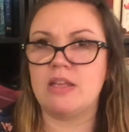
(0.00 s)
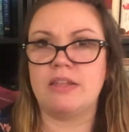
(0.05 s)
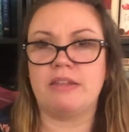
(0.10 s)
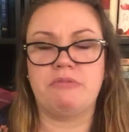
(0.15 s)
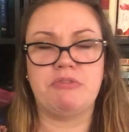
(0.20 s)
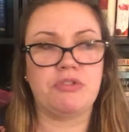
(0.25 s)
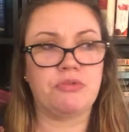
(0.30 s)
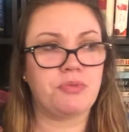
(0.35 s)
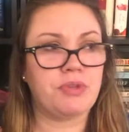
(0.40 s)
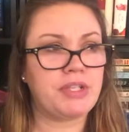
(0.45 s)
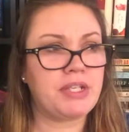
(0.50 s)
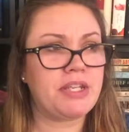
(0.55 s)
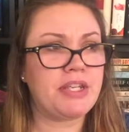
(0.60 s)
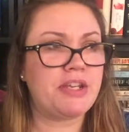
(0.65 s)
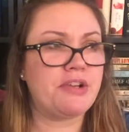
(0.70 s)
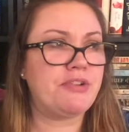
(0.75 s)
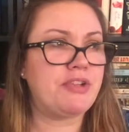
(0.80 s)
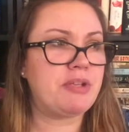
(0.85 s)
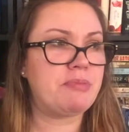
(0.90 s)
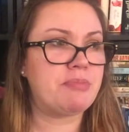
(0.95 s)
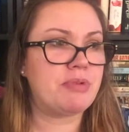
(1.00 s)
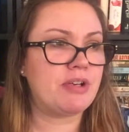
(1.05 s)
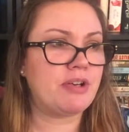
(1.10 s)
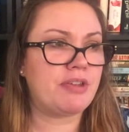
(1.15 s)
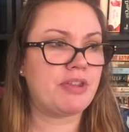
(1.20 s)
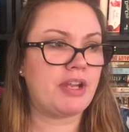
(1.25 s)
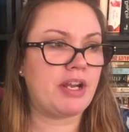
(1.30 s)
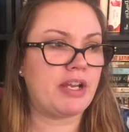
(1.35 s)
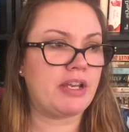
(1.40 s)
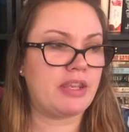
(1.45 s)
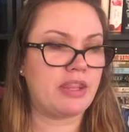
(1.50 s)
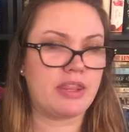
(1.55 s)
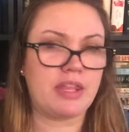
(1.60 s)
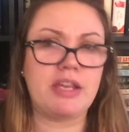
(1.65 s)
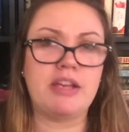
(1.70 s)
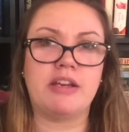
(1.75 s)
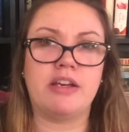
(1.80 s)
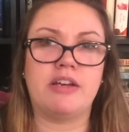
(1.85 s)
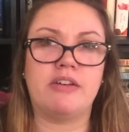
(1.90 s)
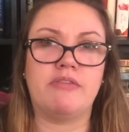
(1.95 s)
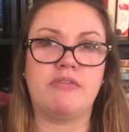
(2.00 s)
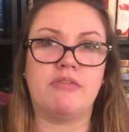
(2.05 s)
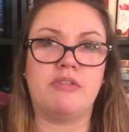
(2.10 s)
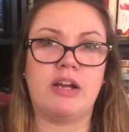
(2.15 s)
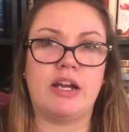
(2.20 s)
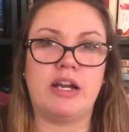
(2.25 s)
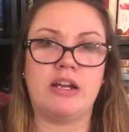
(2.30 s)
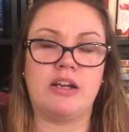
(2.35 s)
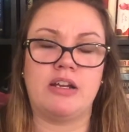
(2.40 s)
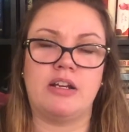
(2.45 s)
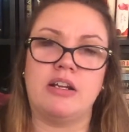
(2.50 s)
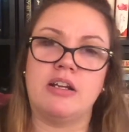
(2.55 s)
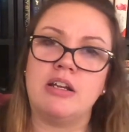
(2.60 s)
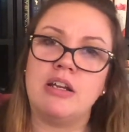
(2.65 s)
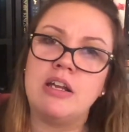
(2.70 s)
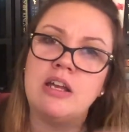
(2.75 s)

it was really the only book that I could think of where